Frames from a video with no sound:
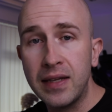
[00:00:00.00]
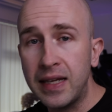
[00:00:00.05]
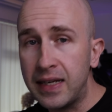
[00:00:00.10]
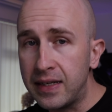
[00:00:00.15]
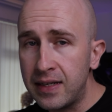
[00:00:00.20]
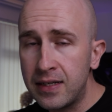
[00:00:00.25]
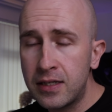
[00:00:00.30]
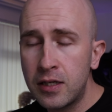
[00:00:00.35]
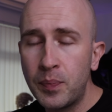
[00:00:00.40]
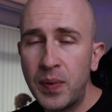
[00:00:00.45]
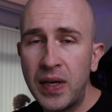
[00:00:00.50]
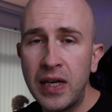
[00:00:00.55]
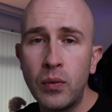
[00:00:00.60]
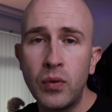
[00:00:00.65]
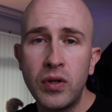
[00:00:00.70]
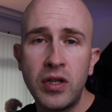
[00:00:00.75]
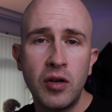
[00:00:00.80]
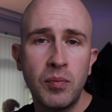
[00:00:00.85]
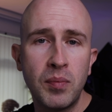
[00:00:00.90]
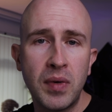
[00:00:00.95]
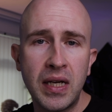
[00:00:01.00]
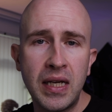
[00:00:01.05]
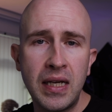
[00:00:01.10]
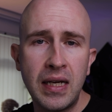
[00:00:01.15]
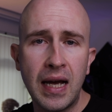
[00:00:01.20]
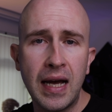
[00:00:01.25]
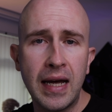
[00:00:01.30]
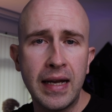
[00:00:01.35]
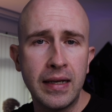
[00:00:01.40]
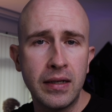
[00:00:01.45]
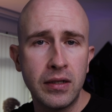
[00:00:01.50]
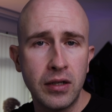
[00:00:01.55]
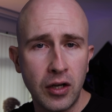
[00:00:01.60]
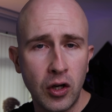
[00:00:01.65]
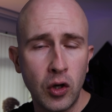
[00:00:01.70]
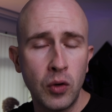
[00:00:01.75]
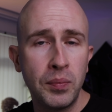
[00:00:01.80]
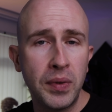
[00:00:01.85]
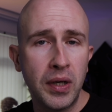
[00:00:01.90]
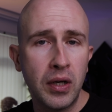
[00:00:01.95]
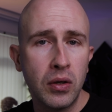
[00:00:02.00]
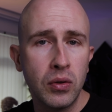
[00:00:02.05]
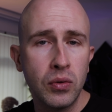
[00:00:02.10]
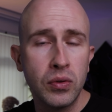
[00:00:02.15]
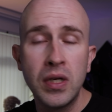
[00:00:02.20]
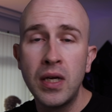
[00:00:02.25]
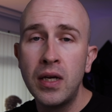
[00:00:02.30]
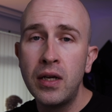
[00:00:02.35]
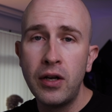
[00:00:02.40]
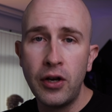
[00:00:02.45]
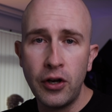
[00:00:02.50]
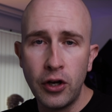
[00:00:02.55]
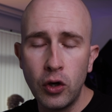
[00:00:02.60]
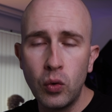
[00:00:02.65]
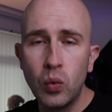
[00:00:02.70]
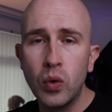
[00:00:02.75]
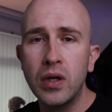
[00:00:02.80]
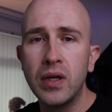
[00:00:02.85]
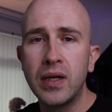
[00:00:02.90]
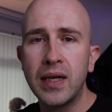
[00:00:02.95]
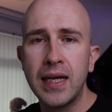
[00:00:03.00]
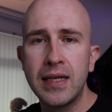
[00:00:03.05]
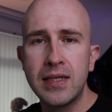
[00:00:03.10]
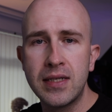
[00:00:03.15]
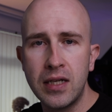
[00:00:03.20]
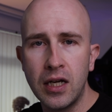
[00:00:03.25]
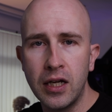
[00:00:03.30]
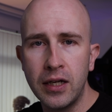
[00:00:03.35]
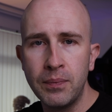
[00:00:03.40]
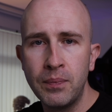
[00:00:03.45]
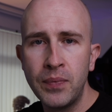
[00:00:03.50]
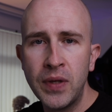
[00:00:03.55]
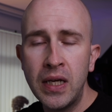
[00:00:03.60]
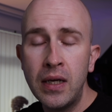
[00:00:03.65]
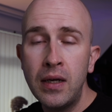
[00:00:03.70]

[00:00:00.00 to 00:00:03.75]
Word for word: They disappear with your money and lo and behold, no work gets done.